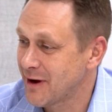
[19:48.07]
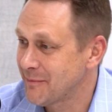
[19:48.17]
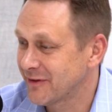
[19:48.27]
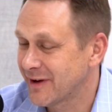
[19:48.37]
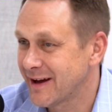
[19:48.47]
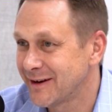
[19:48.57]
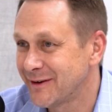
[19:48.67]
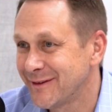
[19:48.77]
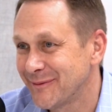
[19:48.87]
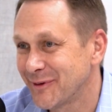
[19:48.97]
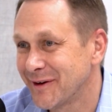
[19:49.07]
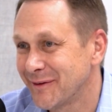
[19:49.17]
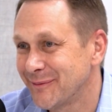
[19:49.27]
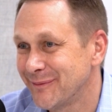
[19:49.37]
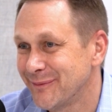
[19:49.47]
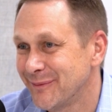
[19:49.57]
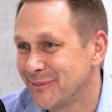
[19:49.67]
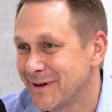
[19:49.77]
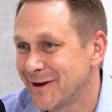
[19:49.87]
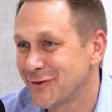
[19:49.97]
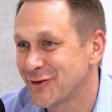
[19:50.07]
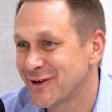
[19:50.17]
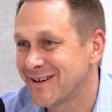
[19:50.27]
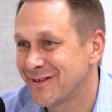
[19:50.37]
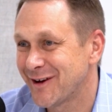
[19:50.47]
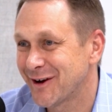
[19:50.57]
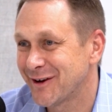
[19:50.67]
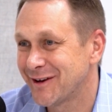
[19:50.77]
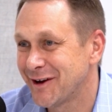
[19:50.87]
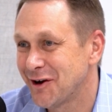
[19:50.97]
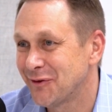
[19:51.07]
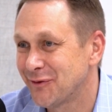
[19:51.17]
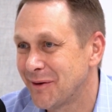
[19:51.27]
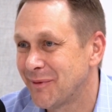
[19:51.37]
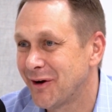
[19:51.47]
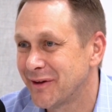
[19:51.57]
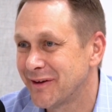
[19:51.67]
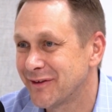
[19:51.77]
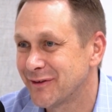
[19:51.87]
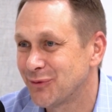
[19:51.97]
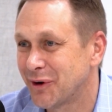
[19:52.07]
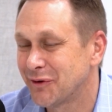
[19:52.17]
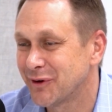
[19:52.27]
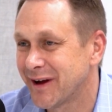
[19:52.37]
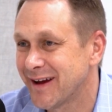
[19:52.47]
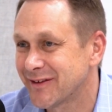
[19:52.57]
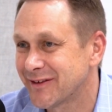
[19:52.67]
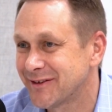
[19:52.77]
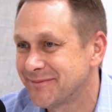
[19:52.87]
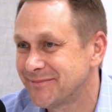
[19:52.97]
I'm excited. I'm going to be interested to talk and hear from all these wonderful guests.